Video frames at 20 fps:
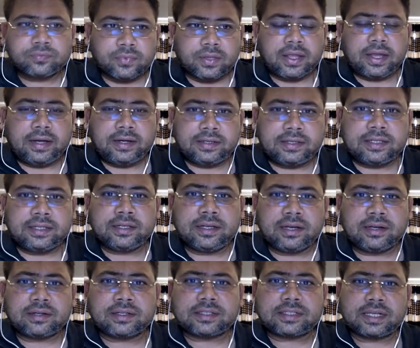Anterior
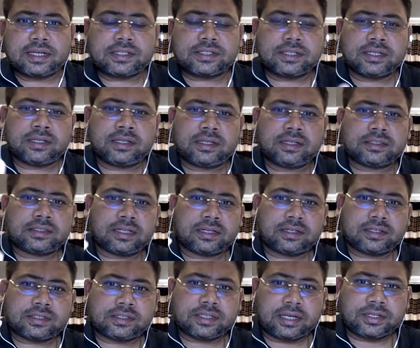resection is a
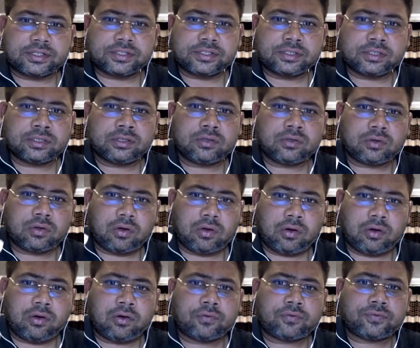resection
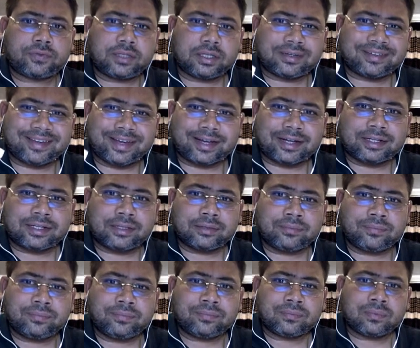of the
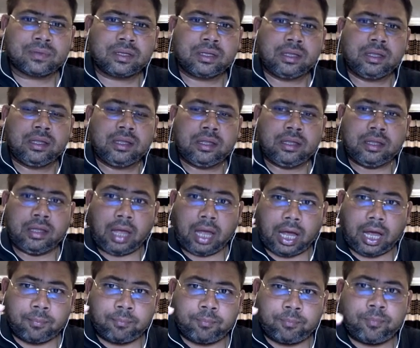rectum
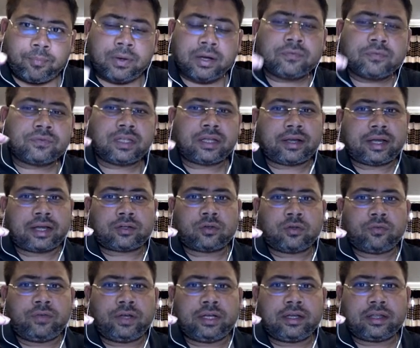above the
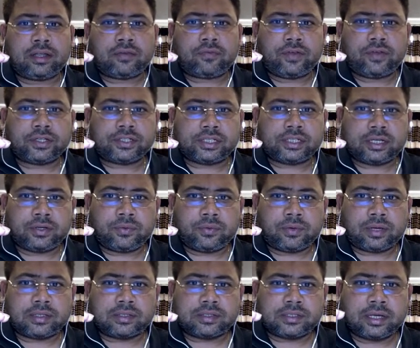rectovaldear fascia, you
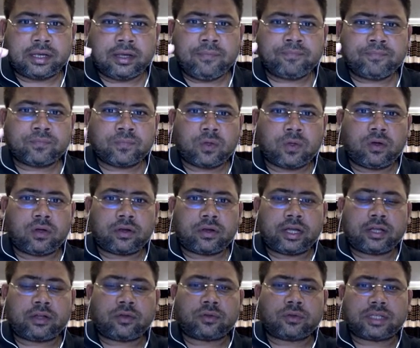can say, or
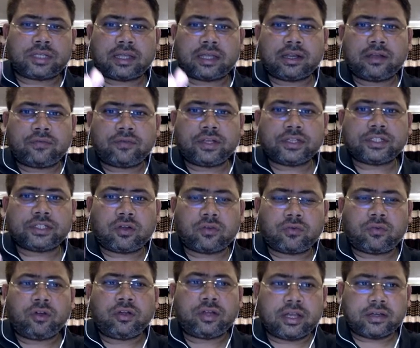retrosacral fascia or
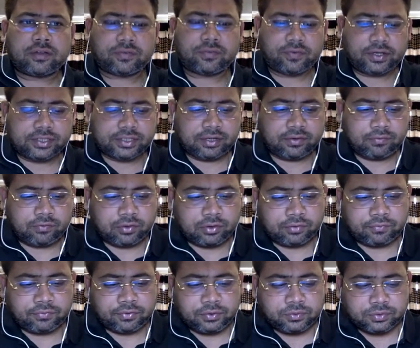Waldear's fascia,
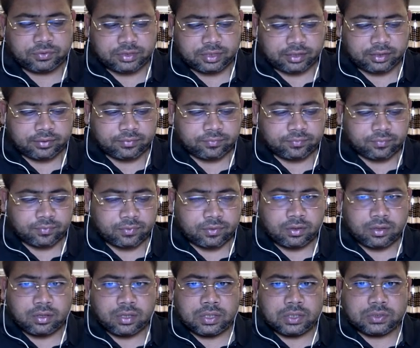whatever you say.
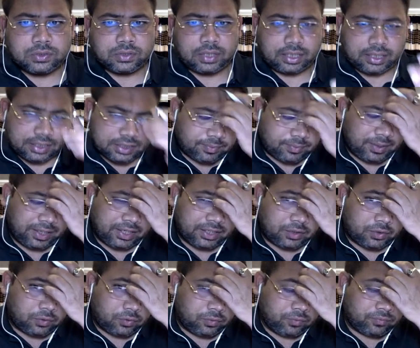So I'll explain it to
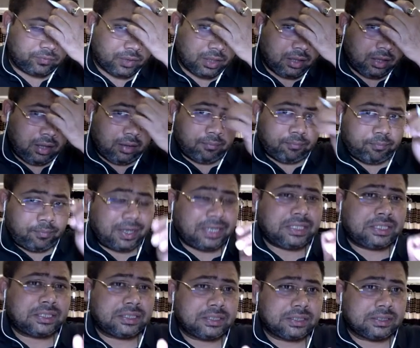you.
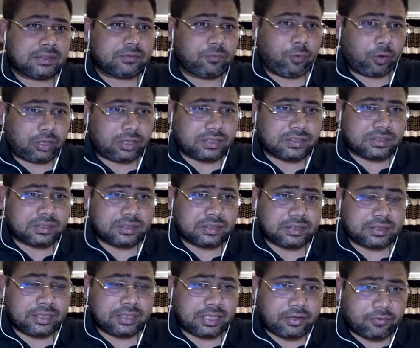But what is
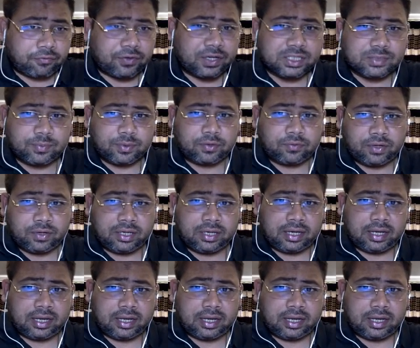the difference between